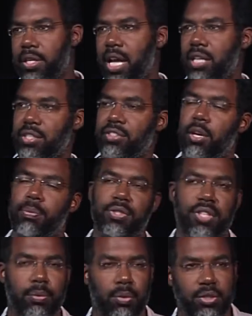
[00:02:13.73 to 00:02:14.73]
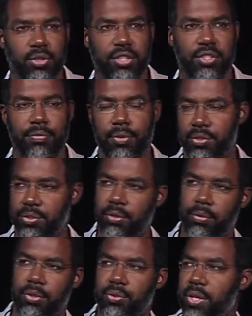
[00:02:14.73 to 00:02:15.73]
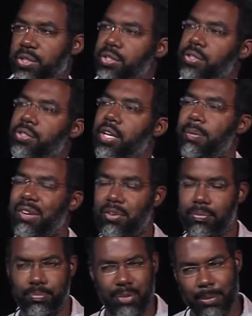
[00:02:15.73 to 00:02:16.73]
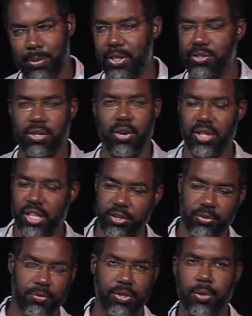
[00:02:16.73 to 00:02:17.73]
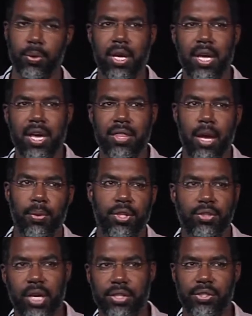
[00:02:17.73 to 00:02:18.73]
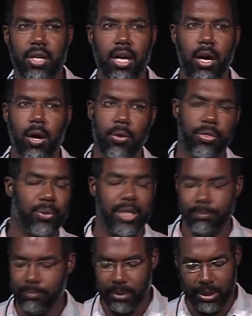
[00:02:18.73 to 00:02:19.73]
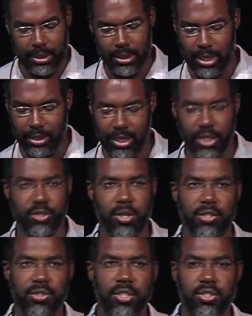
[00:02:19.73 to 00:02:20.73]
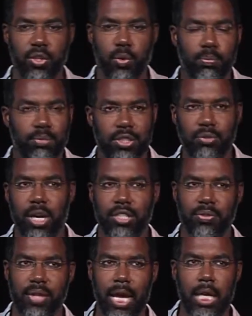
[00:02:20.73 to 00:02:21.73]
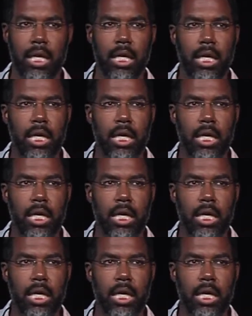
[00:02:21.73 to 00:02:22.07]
analysis I'll present will address the first two of those questions. I have a paper that's currently under review that will address all three, in case you're interested, so please watch for that.